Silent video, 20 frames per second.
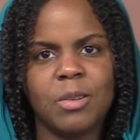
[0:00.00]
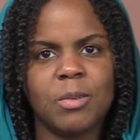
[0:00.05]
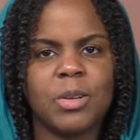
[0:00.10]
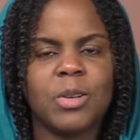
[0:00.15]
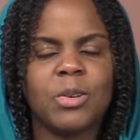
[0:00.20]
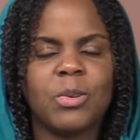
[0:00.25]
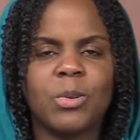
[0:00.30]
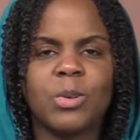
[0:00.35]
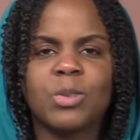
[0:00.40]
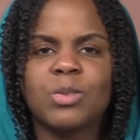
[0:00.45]

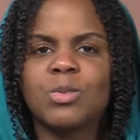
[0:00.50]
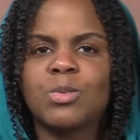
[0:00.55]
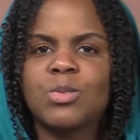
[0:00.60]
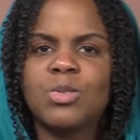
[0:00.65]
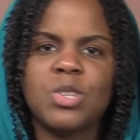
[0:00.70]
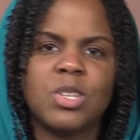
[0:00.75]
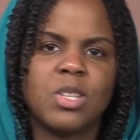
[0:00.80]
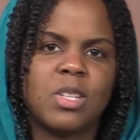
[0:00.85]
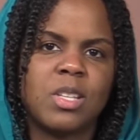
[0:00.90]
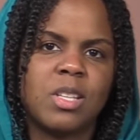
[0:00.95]
We're going to
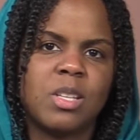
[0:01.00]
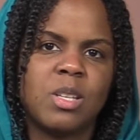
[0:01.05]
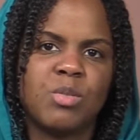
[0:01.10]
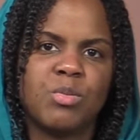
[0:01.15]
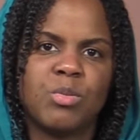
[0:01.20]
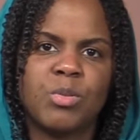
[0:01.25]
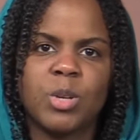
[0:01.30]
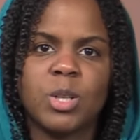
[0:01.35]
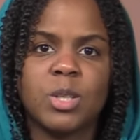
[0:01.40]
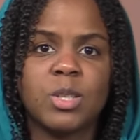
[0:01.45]
see the
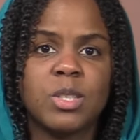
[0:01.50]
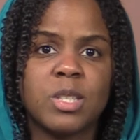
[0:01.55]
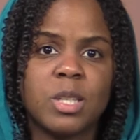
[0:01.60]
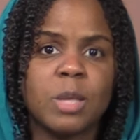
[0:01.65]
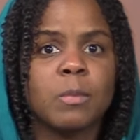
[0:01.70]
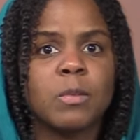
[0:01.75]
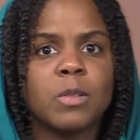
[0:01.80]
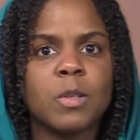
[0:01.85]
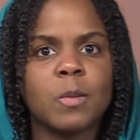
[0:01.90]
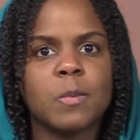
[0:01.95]
different
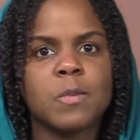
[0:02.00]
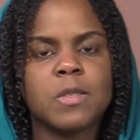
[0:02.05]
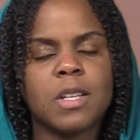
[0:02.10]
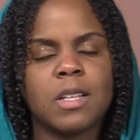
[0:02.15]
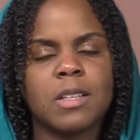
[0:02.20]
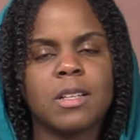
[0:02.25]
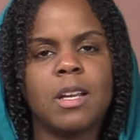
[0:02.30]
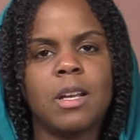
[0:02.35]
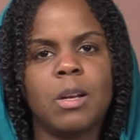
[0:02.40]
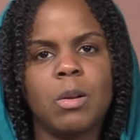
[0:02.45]
symptoms
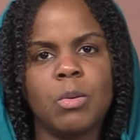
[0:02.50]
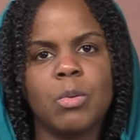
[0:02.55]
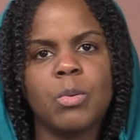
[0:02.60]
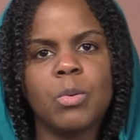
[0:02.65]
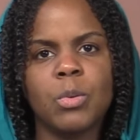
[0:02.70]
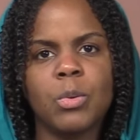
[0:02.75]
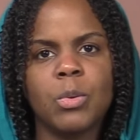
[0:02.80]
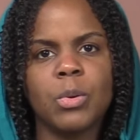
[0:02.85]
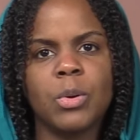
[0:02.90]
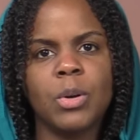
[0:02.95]
that can
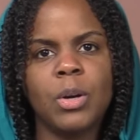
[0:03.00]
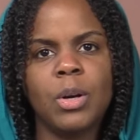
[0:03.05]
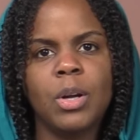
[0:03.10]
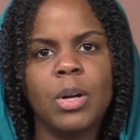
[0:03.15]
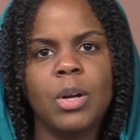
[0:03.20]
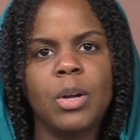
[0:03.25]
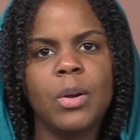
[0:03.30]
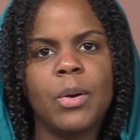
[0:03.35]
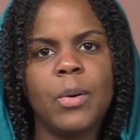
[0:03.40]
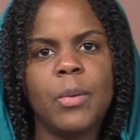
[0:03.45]
occur
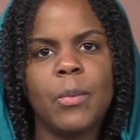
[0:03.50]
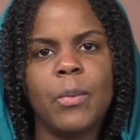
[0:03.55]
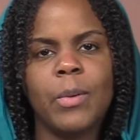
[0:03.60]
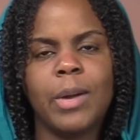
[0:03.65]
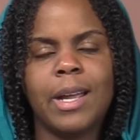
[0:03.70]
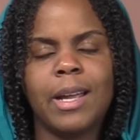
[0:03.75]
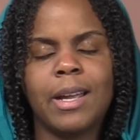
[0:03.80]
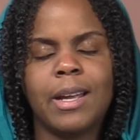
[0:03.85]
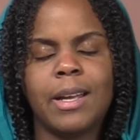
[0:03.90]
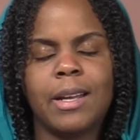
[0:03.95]

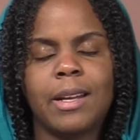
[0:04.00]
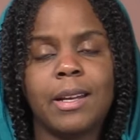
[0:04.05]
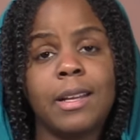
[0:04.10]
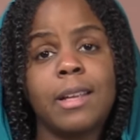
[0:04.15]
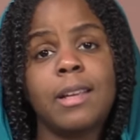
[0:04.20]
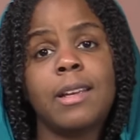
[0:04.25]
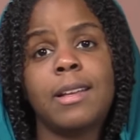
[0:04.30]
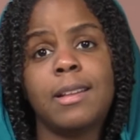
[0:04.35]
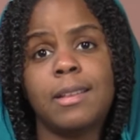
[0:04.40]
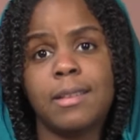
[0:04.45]
when
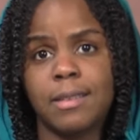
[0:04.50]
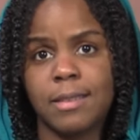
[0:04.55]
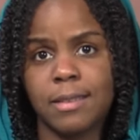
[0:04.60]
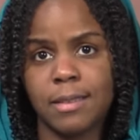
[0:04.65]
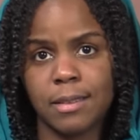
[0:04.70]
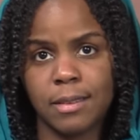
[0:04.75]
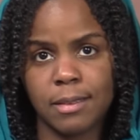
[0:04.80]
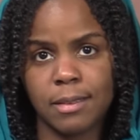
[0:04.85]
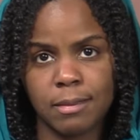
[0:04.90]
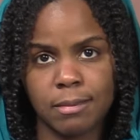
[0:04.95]

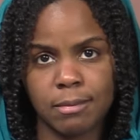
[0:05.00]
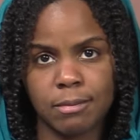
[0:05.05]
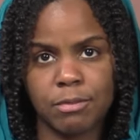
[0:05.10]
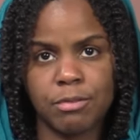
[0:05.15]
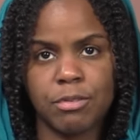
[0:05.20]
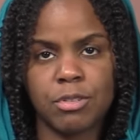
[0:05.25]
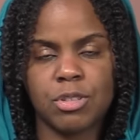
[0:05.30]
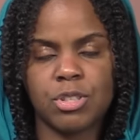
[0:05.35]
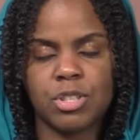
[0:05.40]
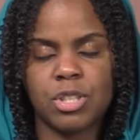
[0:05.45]
it's
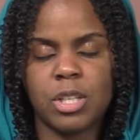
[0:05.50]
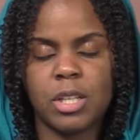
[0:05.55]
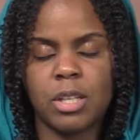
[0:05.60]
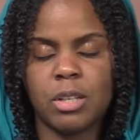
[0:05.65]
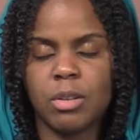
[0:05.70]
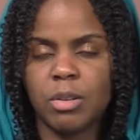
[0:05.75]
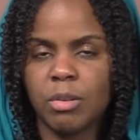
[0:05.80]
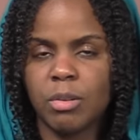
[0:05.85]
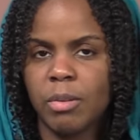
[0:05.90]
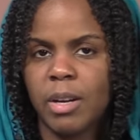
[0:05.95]

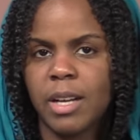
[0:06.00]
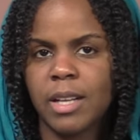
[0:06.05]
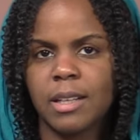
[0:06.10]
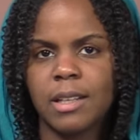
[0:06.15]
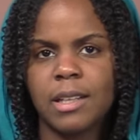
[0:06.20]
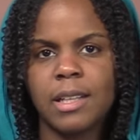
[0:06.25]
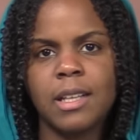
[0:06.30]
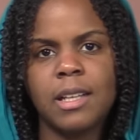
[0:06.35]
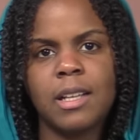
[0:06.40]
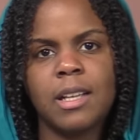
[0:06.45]
functioning
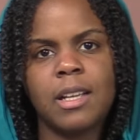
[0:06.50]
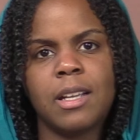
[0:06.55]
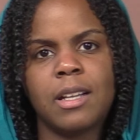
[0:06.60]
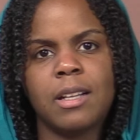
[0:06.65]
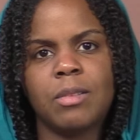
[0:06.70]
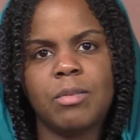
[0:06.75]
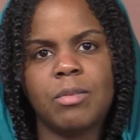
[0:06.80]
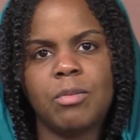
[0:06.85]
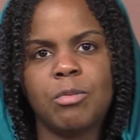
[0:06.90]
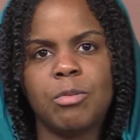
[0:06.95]
correctly
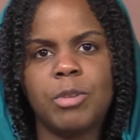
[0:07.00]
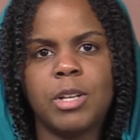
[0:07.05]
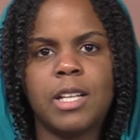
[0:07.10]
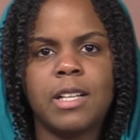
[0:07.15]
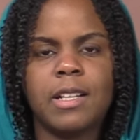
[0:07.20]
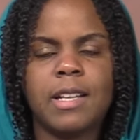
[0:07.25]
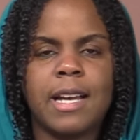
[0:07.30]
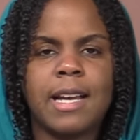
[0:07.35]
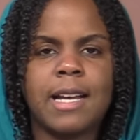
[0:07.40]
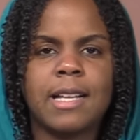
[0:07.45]
and when
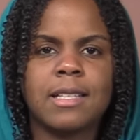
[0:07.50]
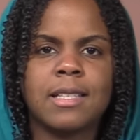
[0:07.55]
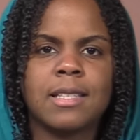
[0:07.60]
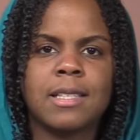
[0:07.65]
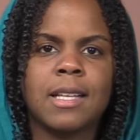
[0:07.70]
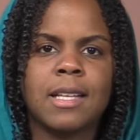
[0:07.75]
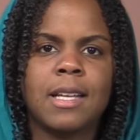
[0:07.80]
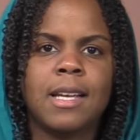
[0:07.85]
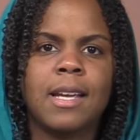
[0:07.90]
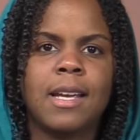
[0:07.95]
it
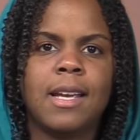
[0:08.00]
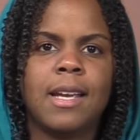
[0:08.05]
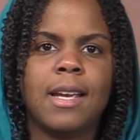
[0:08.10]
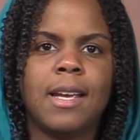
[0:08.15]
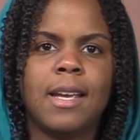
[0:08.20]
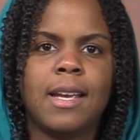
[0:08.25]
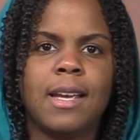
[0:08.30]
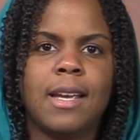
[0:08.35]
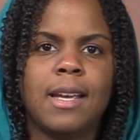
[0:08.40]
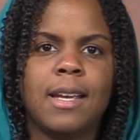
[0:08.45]
has
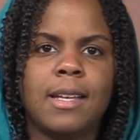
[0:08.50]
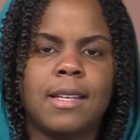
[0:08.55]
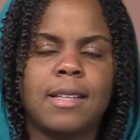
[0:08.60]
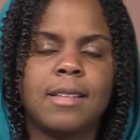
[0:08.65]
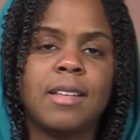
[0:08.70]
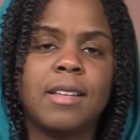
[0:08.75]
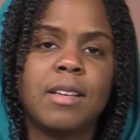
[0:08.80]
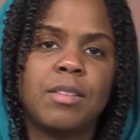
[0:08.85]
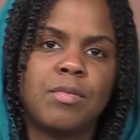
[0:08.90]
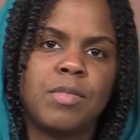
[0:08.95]
a
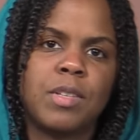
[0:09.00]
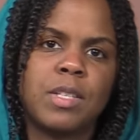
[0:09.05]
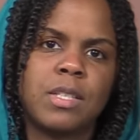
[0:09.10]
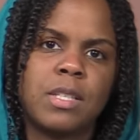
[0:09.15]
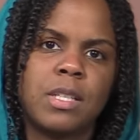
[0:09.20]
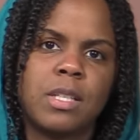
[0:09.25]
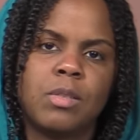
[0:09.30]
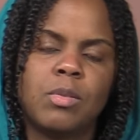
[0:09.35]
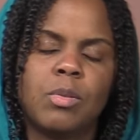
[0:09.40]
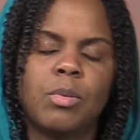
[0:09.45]

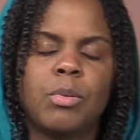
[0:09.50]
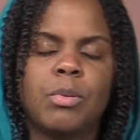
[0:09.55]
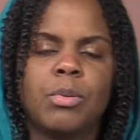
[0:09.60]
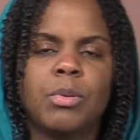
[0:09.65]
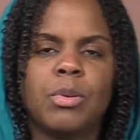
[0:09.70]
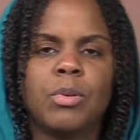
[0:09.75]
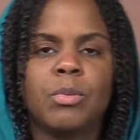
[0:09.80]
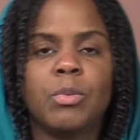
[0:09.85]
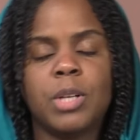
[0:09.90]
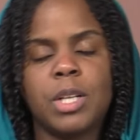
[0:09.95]
deficit
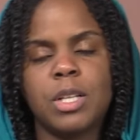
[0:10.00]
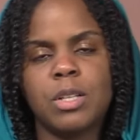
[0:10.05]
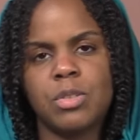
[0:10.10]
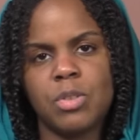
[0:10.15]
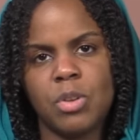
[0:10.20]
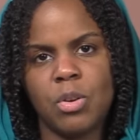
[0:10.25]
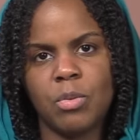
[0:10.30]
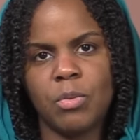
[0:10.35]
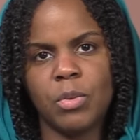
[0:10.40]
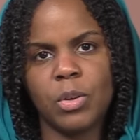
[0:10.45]
or when
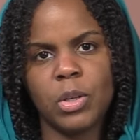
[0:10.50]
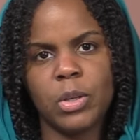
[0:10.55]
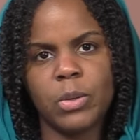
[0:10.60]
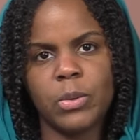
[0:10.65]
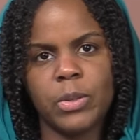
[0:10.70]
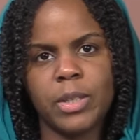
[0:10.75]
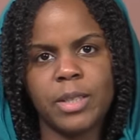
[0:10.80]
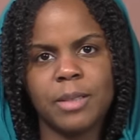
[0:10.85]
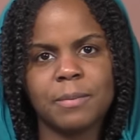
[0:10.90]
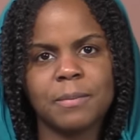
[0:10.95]
it's
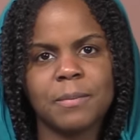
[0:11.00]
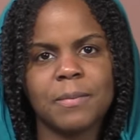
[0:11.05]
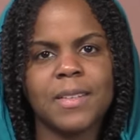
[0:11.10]
overloaded.